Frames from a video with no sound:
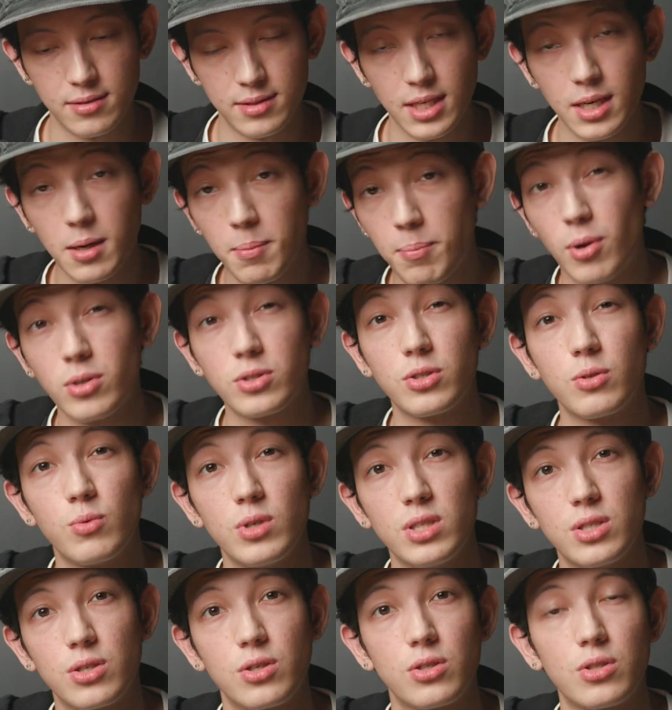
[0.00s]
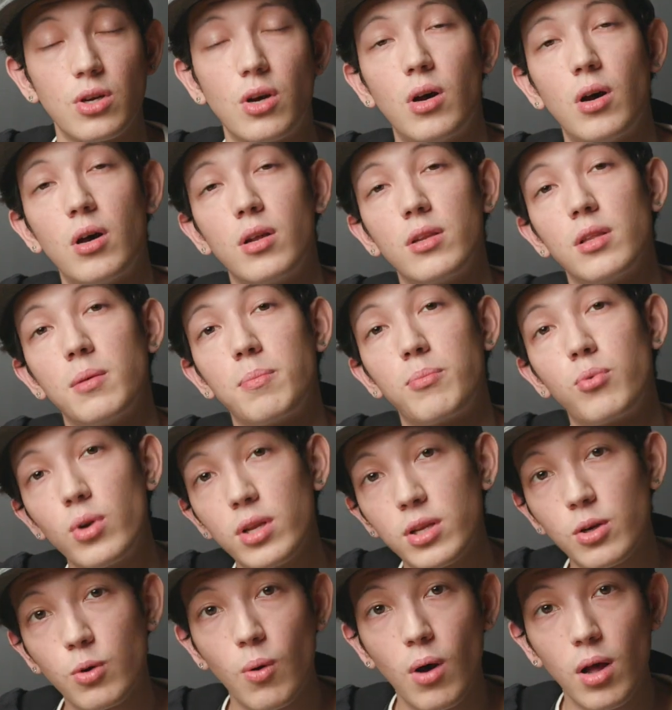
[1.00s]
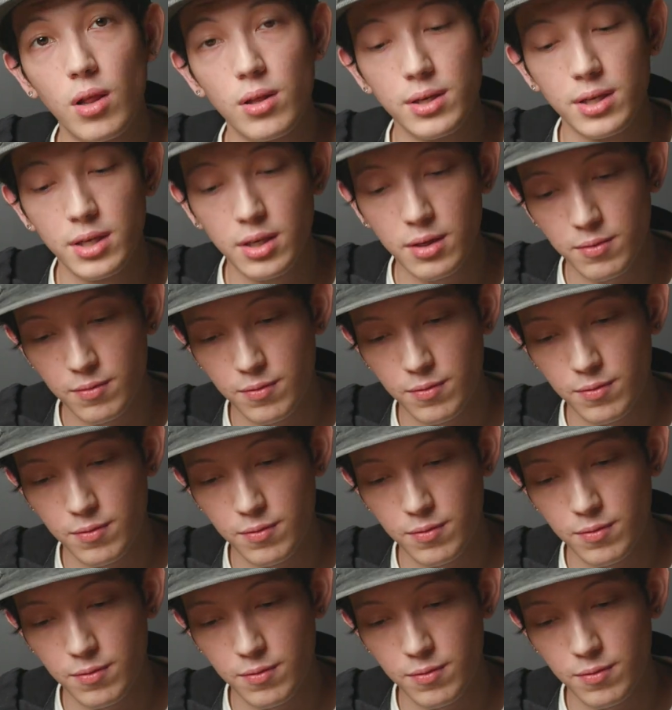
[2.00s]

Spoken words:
did a bunch of research on the print quality